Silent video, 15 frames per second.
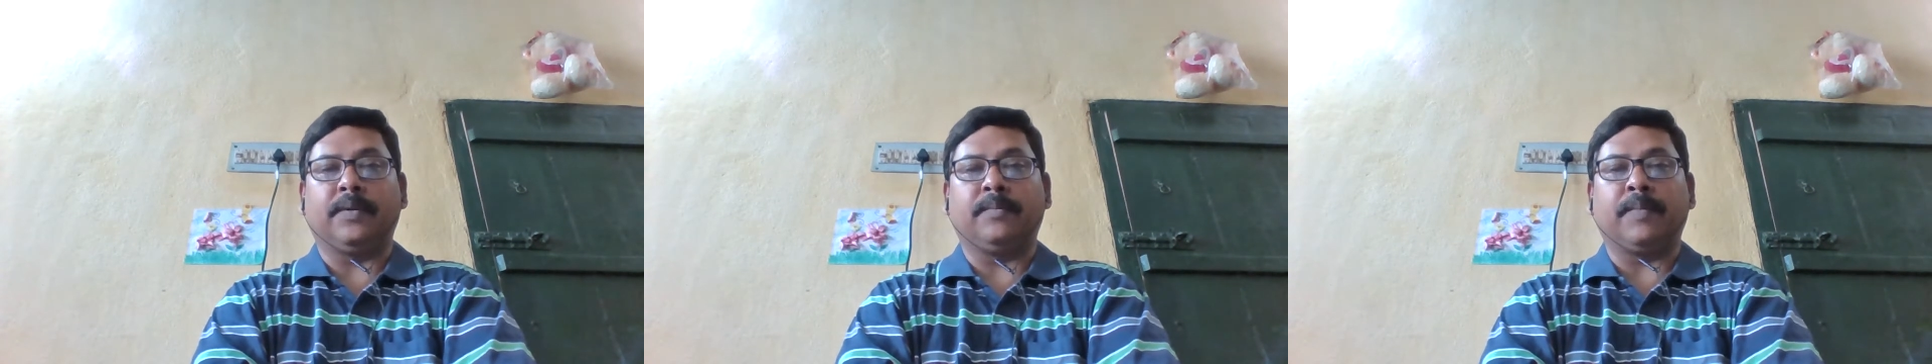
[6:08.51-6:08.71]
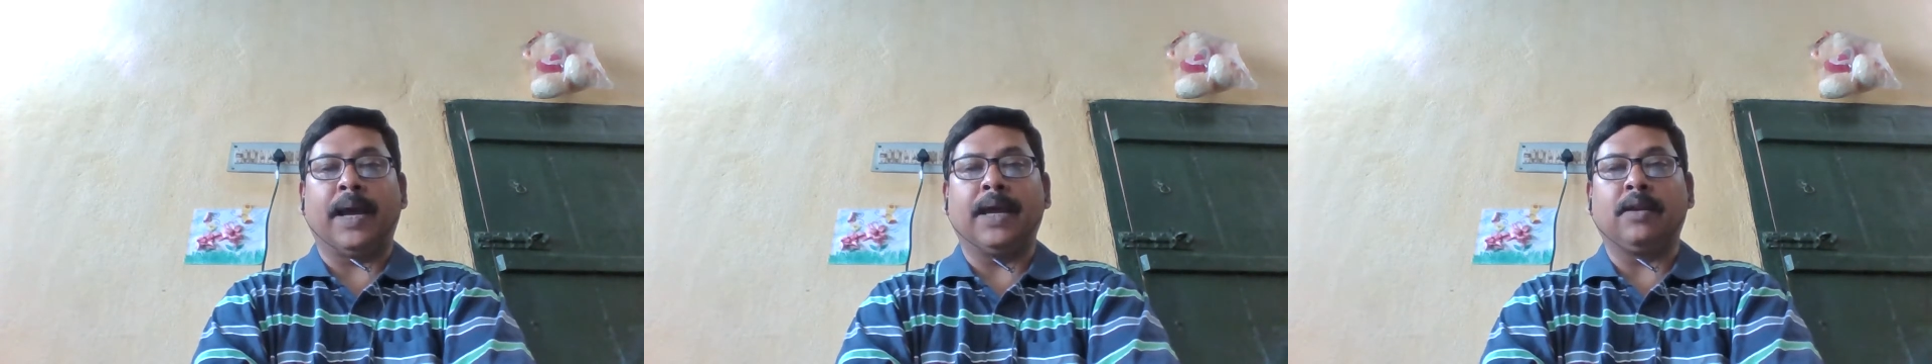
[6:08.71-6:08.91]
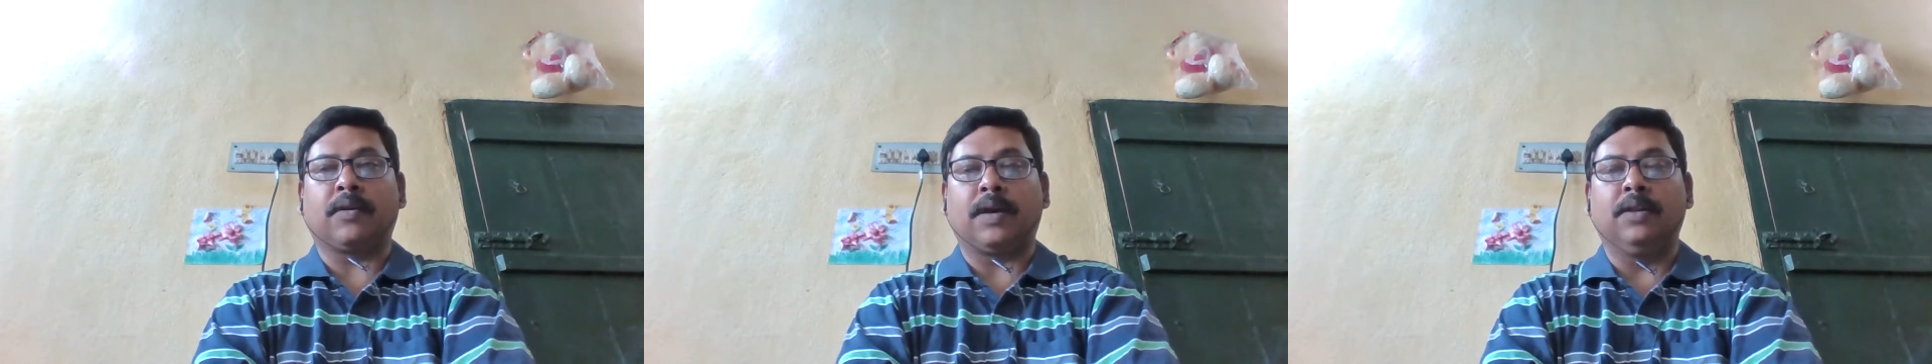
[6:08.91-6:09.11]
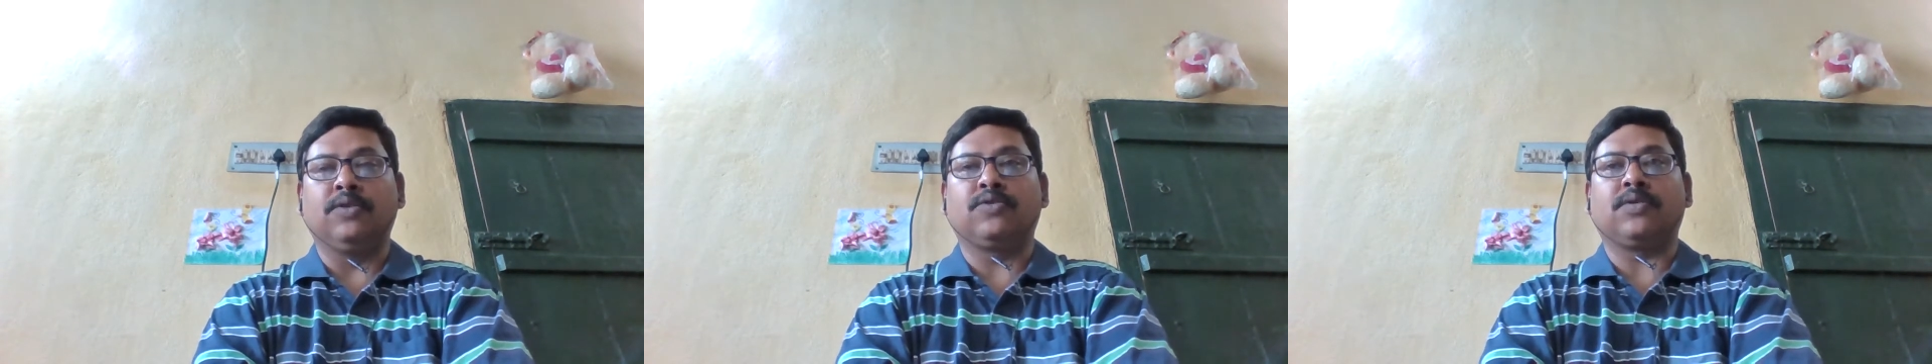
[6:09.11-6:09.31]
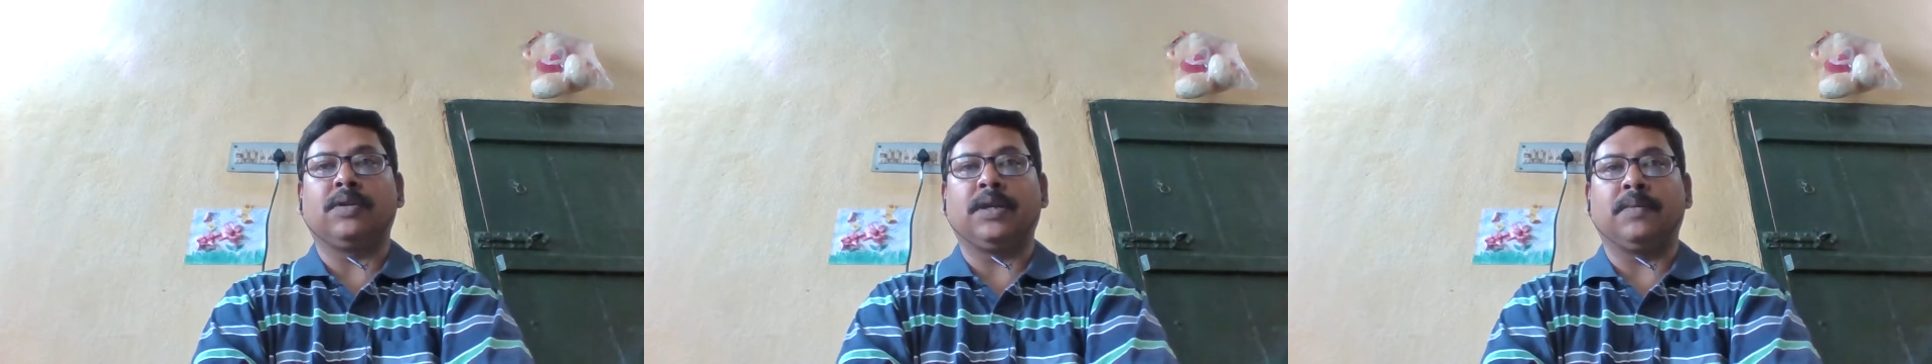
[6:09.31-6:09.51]

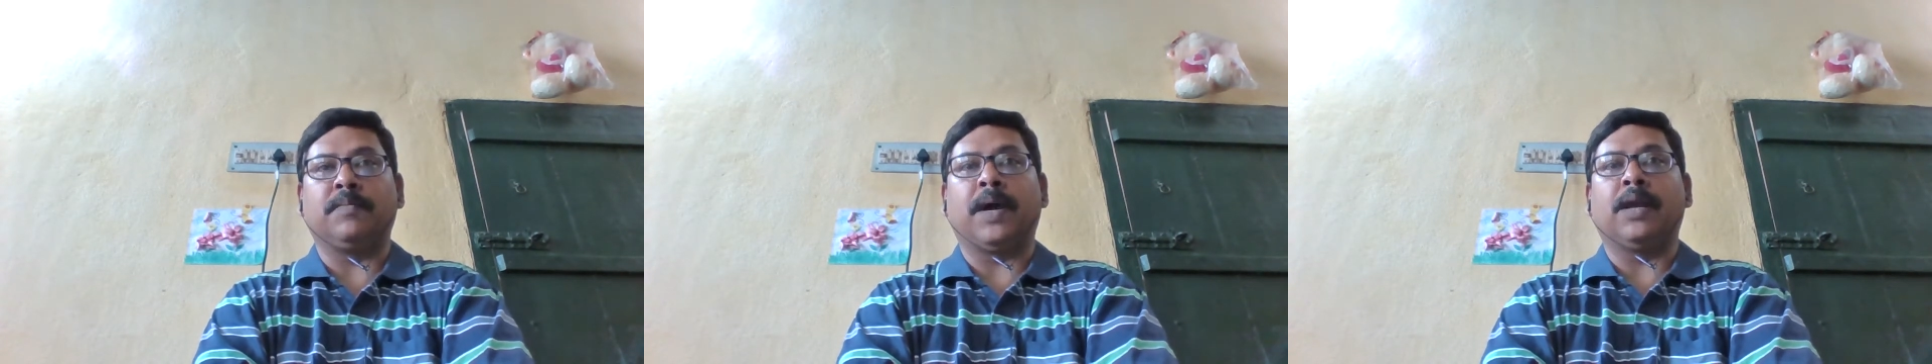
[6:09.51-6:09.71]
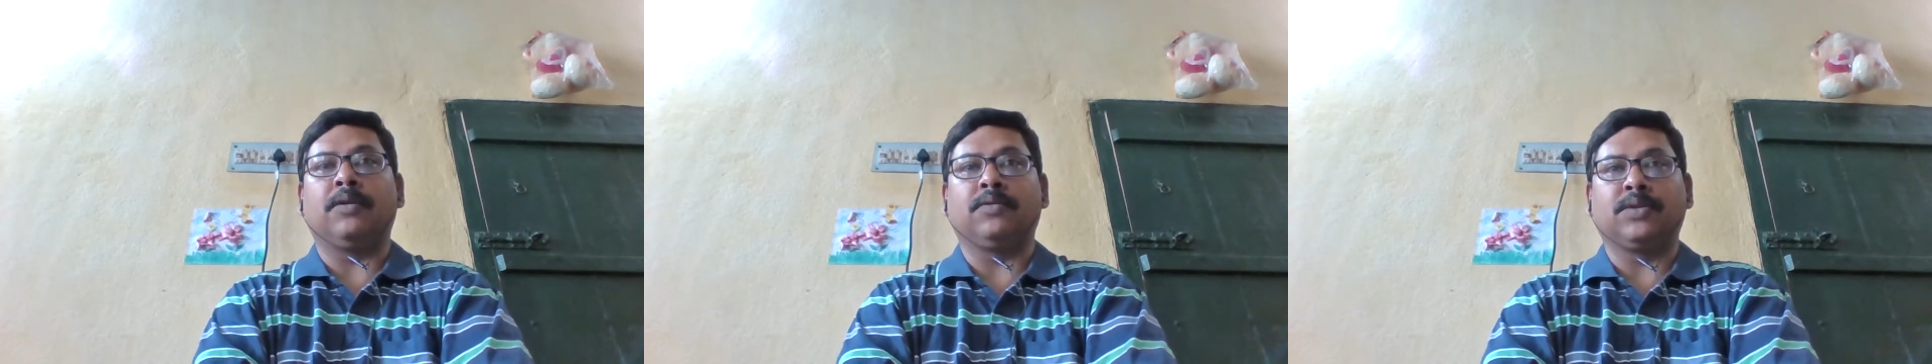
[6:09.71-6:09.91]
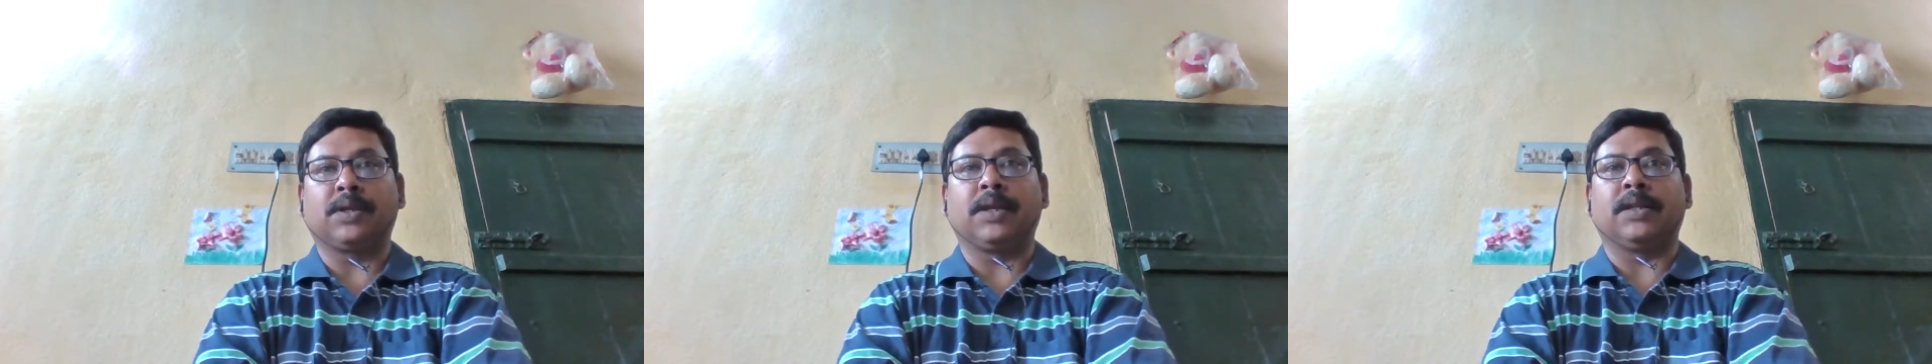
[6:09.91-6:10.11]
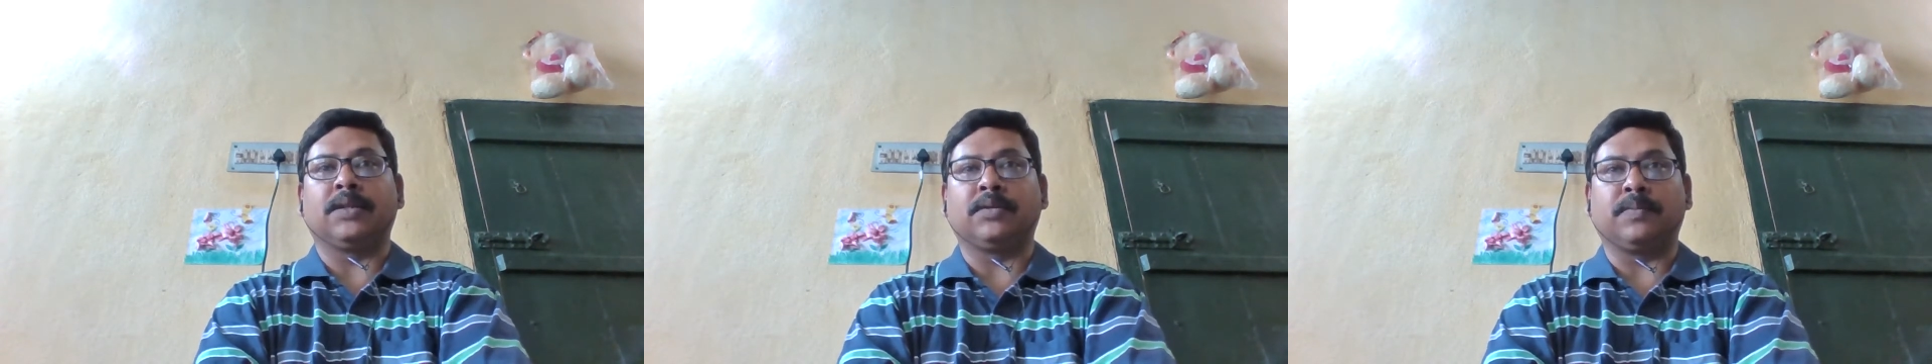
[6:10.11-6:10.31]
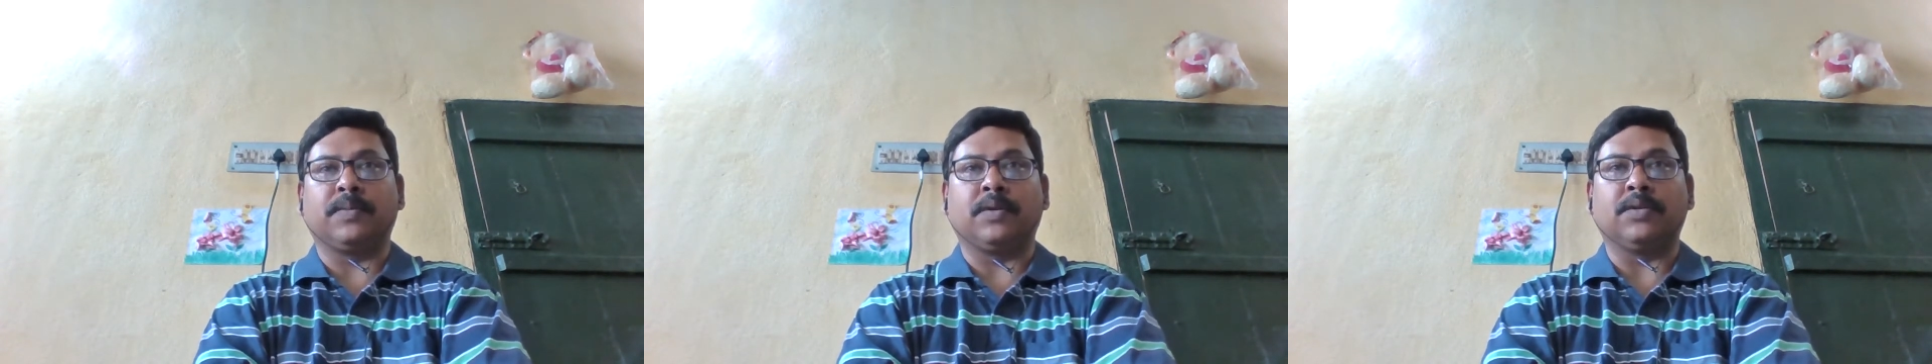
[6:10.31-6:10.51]
biocultural and biological
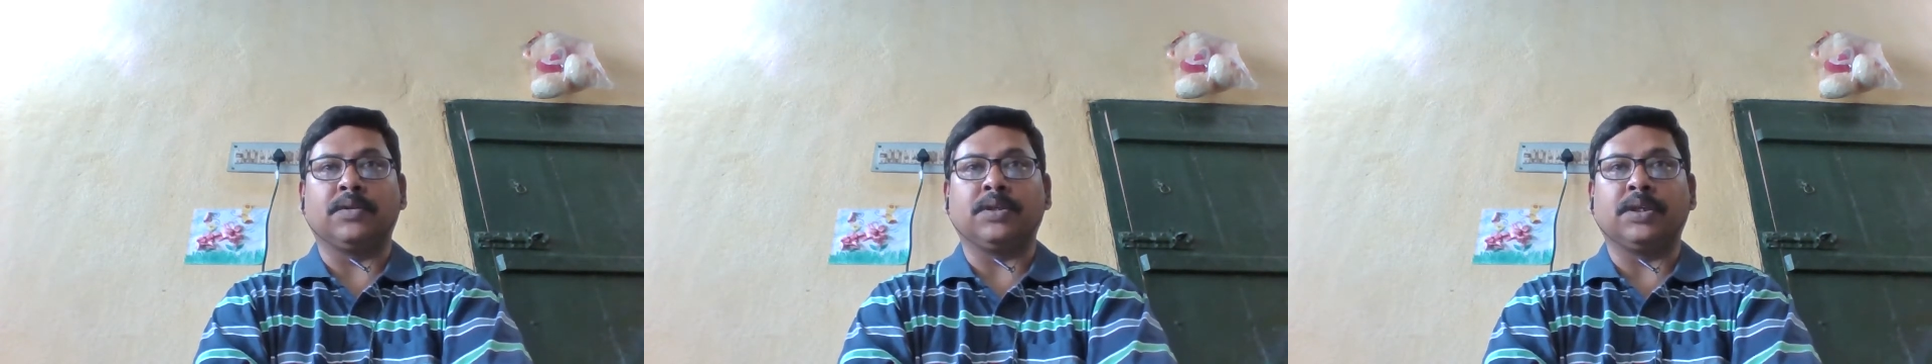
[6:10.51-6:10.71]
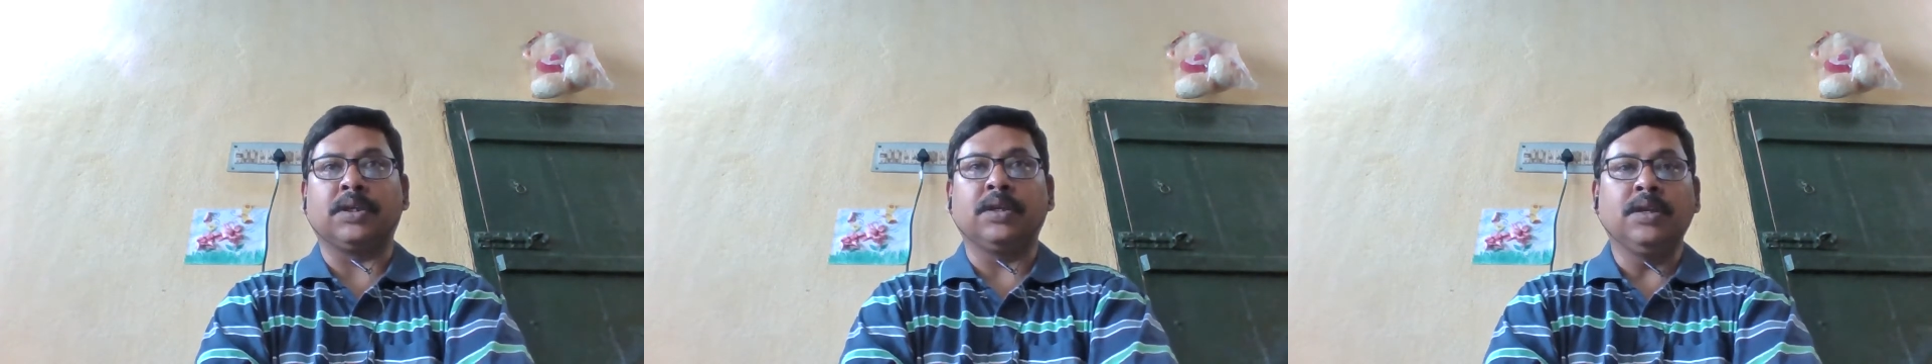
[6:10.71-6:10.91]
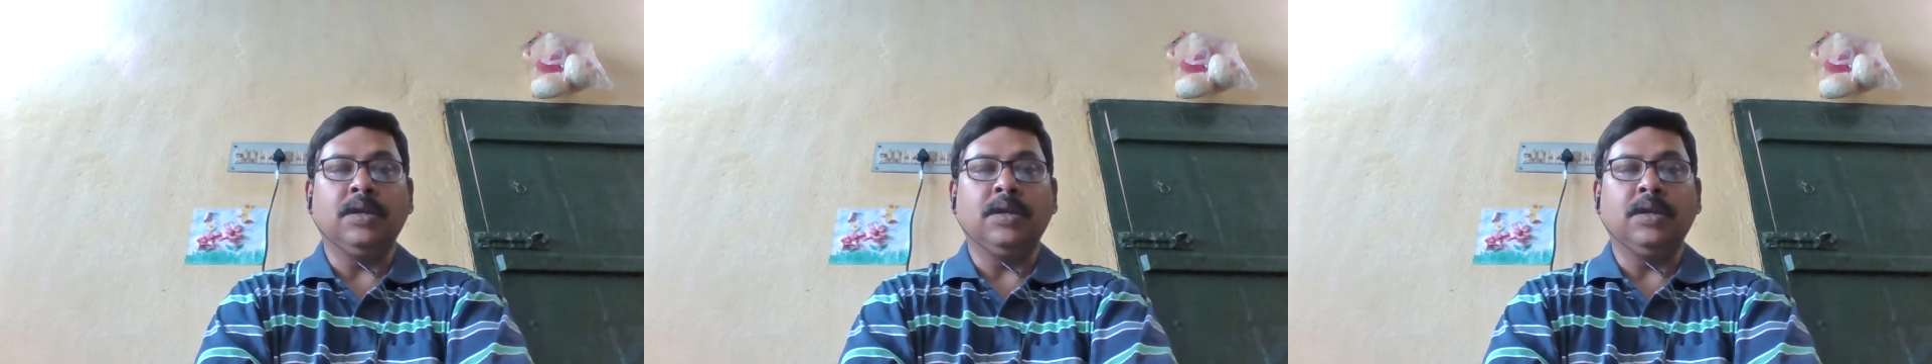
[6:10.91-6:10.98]
anthropology,